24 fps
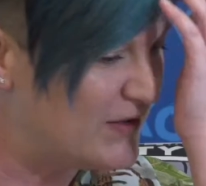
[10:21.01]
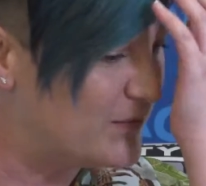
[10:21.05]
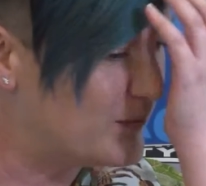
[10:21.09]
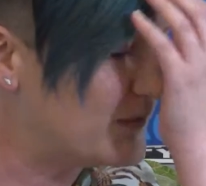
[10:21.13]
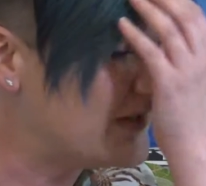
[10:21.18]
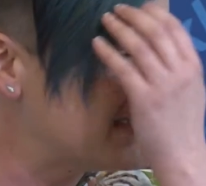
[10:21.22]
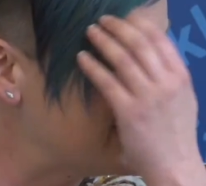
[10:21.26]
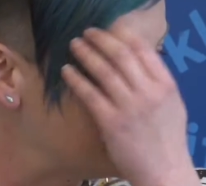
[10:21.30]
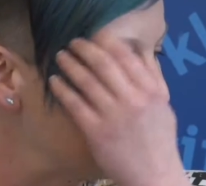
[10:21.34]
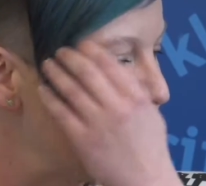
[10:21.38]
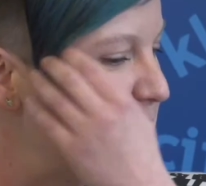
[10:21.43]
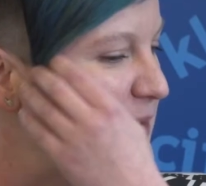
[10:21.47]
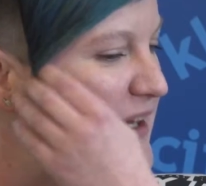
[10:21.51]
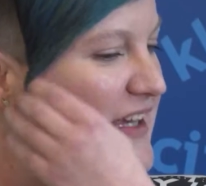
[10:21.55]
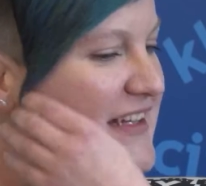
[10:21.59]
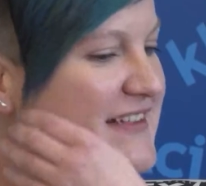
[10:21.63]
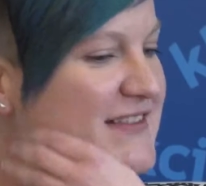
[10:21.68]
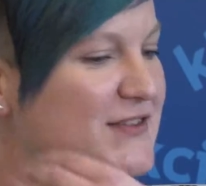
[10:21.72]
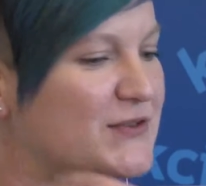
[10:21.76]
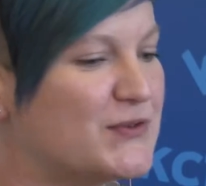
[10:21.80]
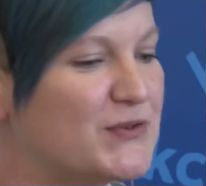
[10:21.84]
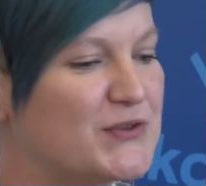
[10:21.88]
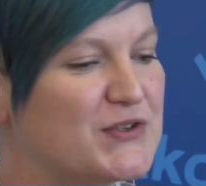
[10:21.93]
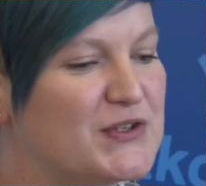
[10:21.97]
we did a
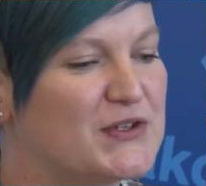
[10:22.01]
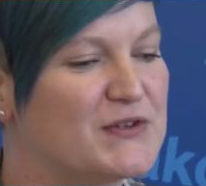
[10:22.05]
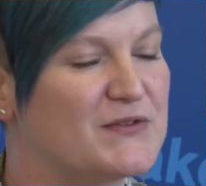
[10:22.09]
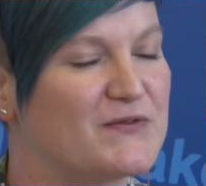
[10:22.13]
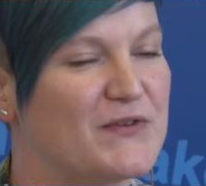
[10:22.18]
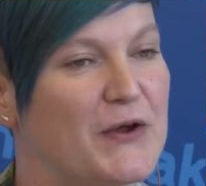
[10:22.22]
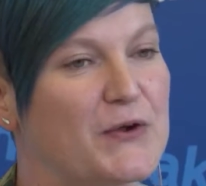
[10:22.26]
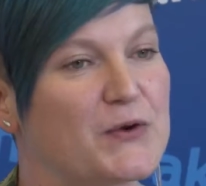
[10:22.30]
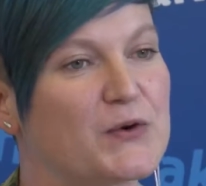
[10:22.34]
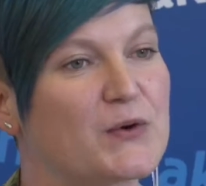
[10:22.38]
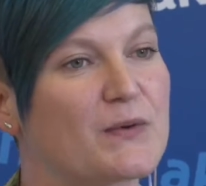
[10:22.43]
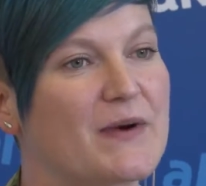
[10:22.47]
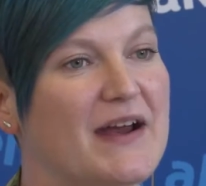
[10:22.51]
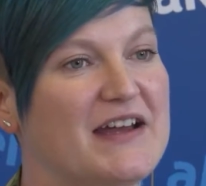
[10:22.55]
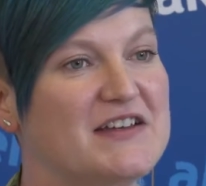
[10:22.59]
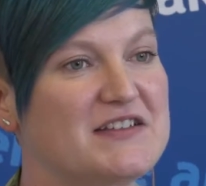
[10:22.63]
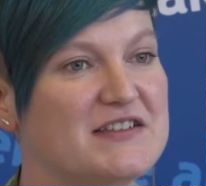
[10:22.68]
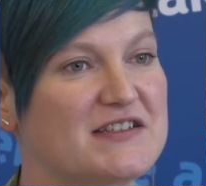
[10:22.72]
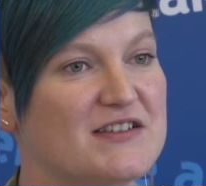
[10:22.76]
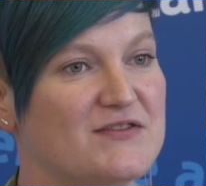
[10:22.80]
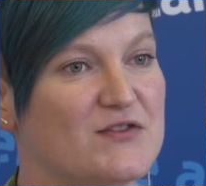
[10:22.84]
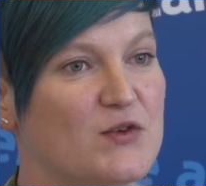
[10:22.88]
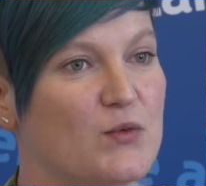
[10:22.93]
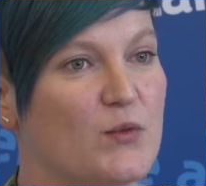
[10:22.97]
piece called The Vocal
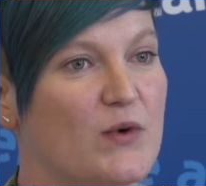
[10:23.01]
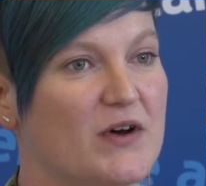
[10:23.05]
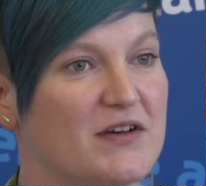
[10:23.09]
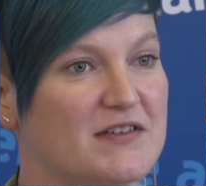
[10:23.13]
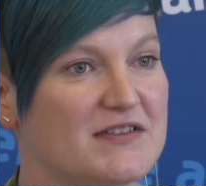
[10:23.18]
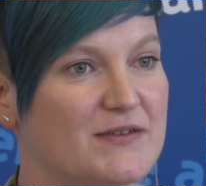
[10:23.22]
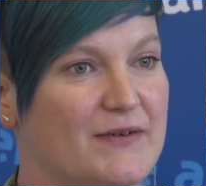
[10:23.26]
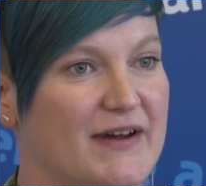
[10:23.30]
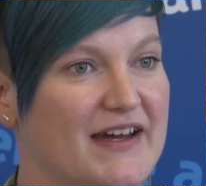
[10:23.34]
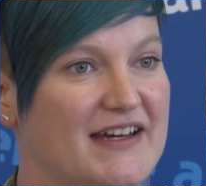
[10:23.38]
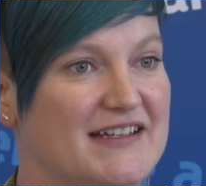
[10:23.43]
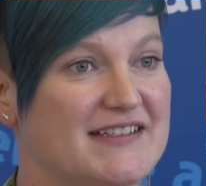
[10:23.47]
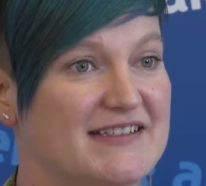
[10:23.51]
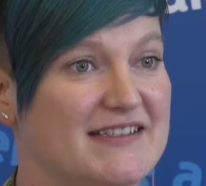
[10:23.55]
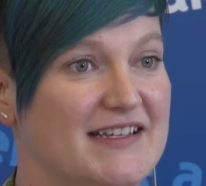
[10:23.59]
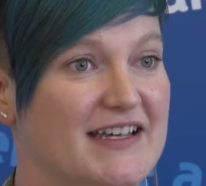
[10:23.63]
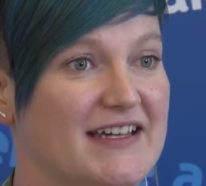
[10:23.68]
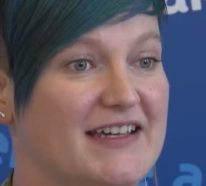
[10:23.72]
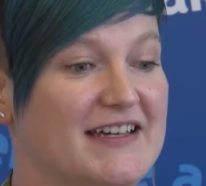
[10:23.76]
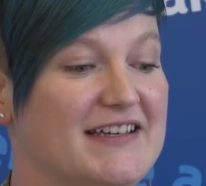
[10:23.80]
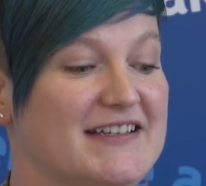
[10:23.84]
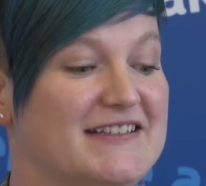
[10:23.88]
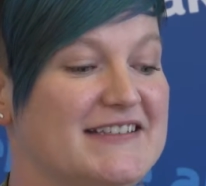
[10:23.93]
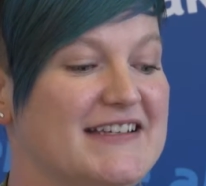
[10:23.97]
Ranges of the World's Greatest
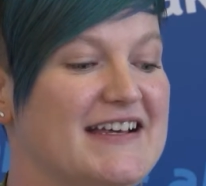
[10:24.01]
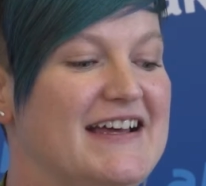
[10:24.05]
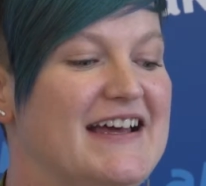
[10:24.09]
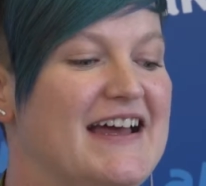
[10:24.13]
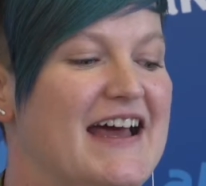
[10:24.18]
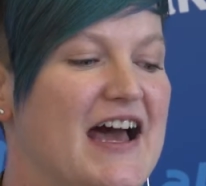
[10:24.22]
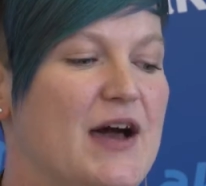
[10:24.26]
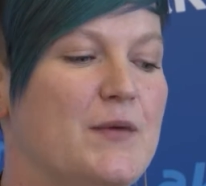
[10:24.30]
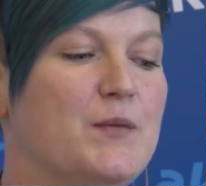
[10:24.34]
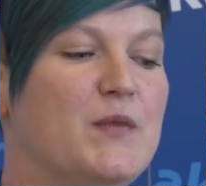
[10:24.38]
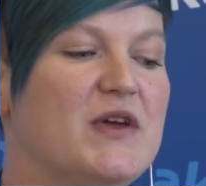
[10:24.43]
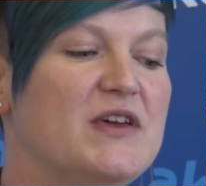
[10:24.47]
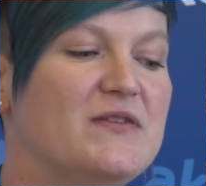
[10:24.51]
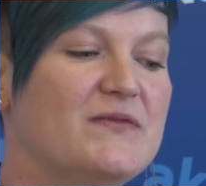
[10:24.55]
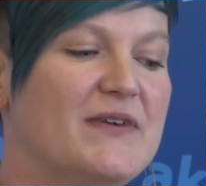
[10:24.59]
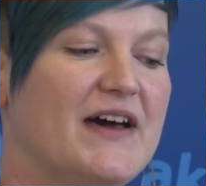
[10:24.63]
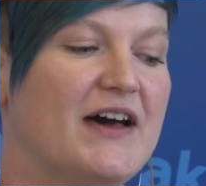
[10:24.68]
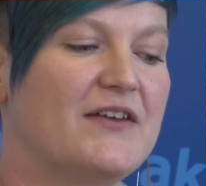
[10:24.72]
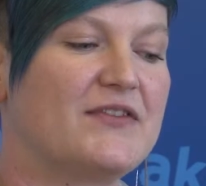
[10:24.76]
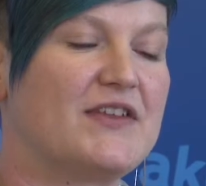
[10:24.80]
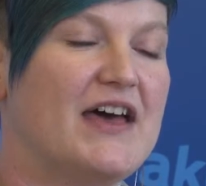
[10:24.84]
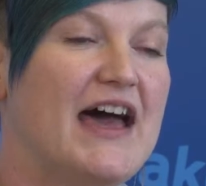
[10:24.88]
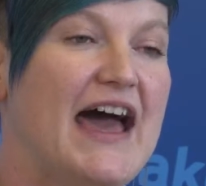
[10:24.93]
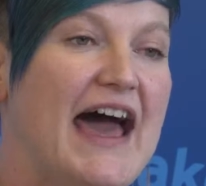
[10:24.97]
Singers, and we
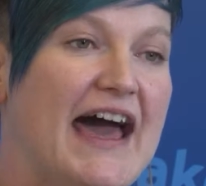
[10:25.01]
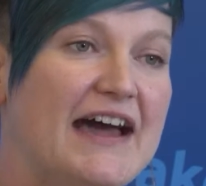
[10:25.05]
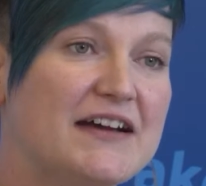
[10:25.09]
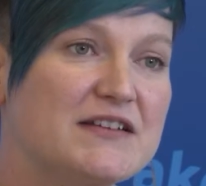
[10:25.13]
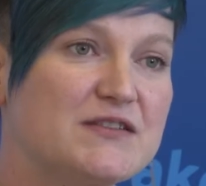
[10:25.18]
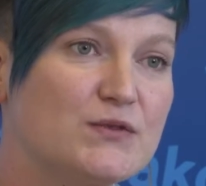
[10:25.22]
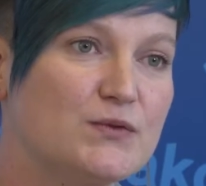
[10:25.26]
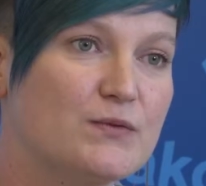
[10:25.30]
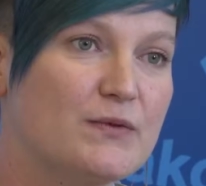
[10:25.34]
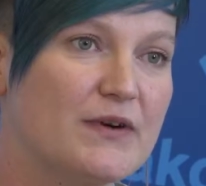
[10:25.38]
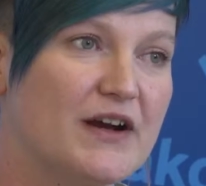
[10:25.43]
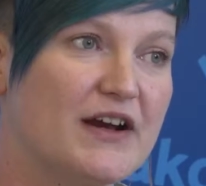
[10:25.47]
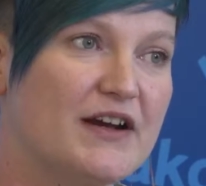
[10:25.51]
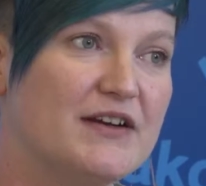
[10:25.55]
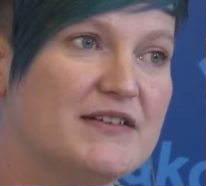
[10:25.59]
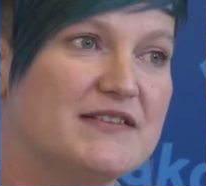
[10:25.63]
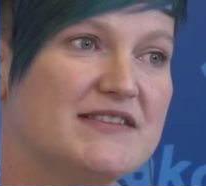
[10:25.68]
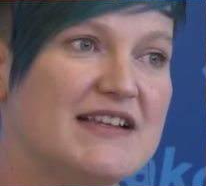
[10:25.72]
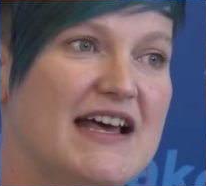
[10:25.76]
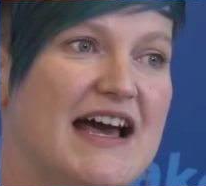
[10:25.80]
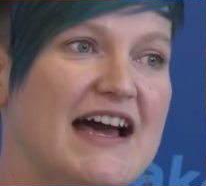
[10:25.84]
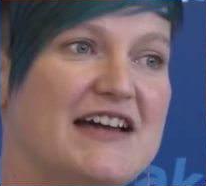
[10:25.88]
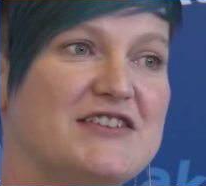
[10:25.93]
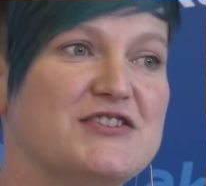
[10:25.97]
found that Axl Rose
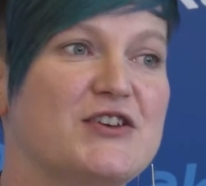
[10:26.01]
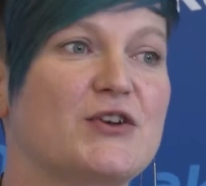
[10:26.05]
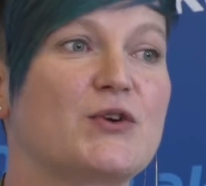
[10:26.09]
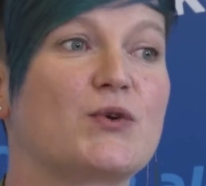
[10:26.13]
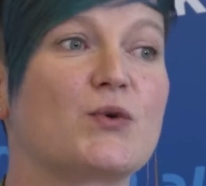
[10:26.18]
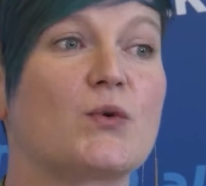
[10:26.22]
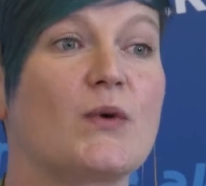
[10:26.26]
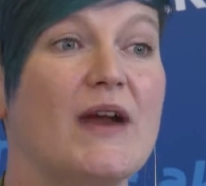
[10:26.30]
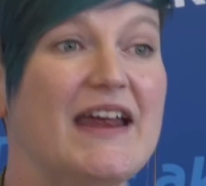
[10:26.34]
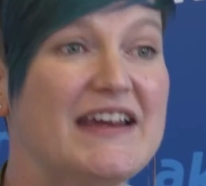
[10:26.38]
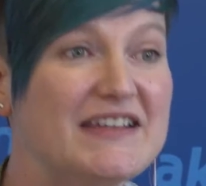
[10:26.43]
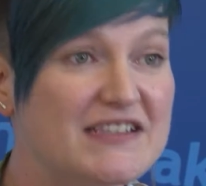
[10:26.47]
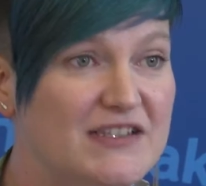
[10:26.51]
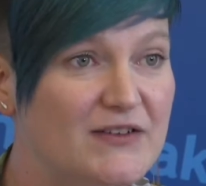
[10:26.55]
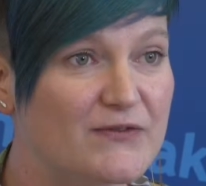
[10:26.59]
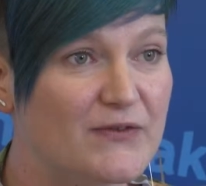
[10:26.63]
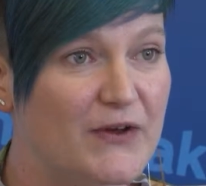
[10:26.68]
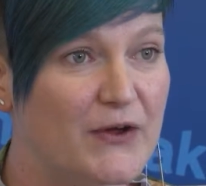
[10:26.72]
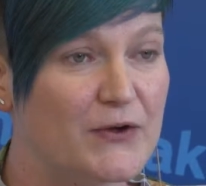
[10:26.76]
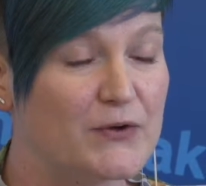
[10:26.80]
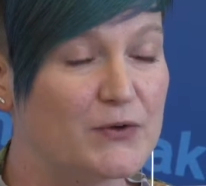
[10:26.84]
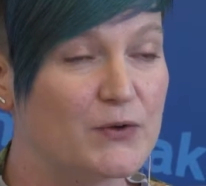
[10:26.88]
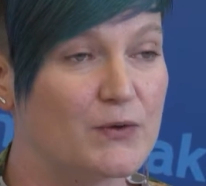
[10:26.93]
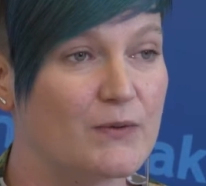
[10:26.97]
had a greater
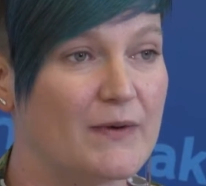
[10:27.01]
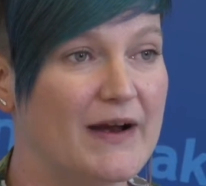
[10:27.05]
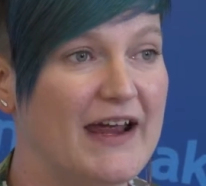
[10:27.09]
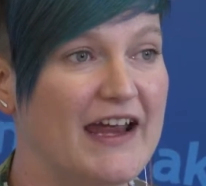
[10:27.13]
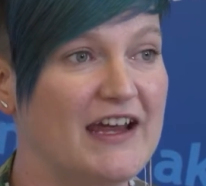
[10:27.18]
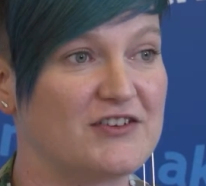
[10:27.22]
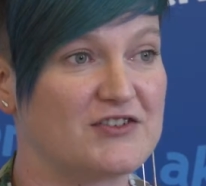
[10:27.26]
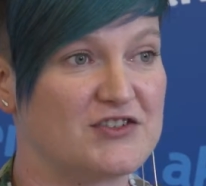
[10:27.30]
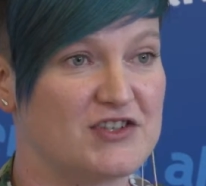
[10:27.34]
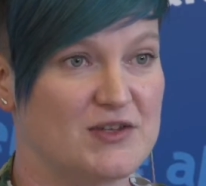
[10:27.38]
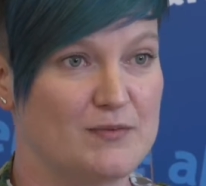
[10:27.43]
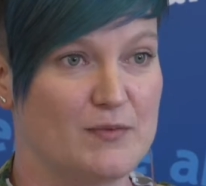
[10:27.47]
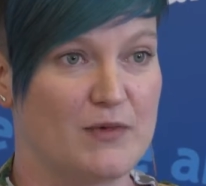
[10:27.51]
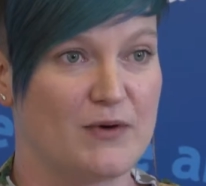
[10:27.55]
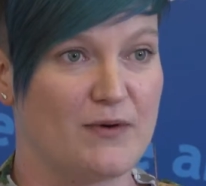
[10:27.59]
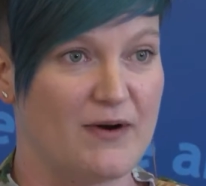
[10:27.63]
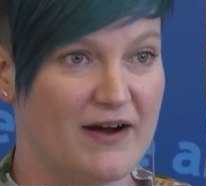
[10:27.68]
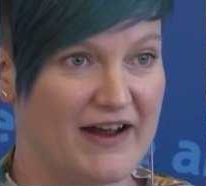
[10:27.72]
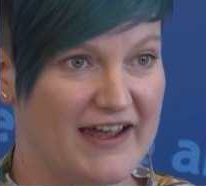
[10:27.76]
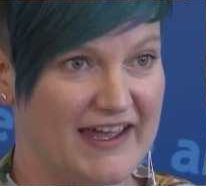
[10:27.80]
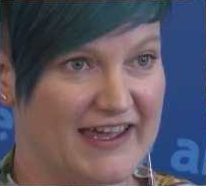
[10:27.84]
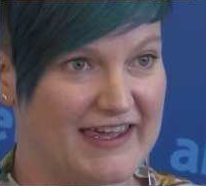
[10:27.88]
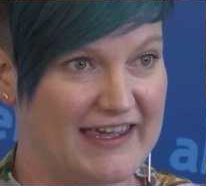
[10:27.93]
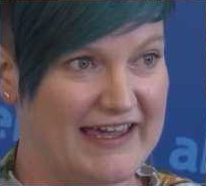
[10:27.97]
vocal range than
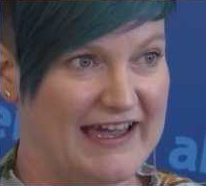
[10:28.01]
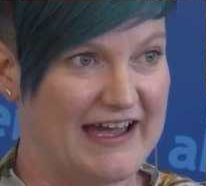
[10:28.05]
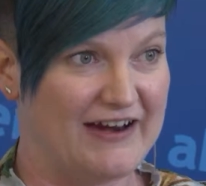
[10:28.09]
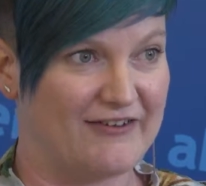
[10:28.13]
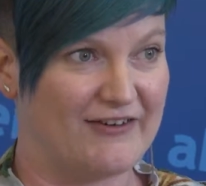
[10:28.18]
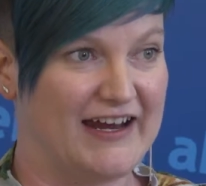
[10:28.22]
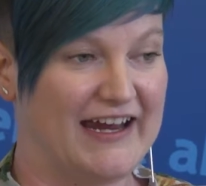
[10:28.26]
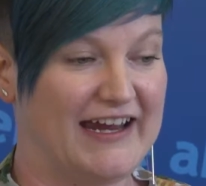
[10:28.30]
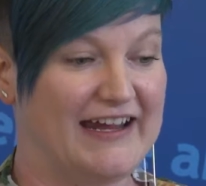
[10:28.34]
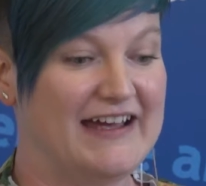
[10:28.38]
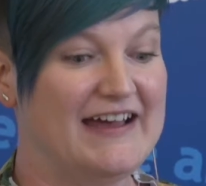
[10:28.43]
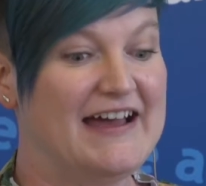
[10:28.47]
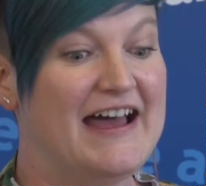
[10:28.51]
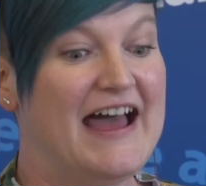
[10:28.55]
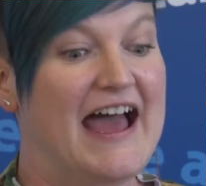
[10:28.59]
Mariah Carey.